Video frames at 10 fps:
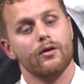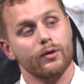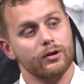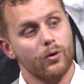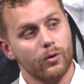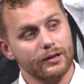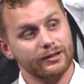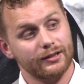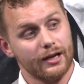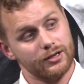We call it
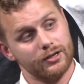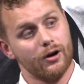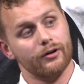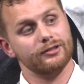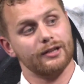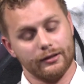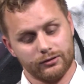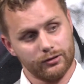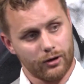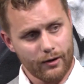Sagittarius A
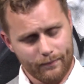star.